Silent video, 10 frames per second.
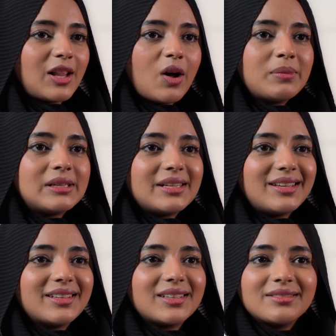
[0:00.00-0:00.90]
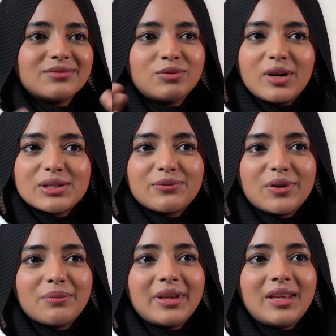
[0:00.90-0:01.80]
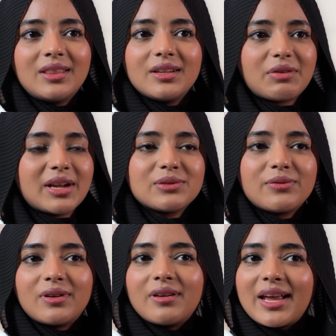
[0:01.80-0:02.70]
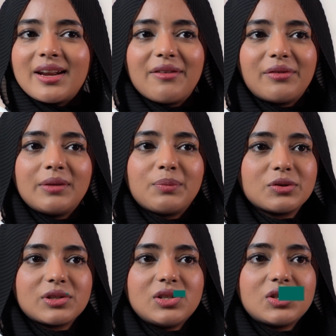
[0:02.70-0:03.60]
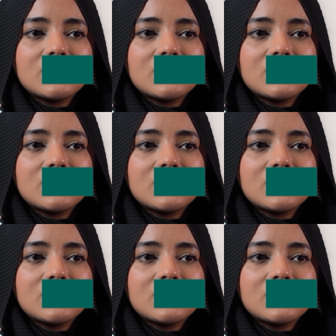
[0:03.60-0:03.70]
Global did the works for me, the transfer and every procedure.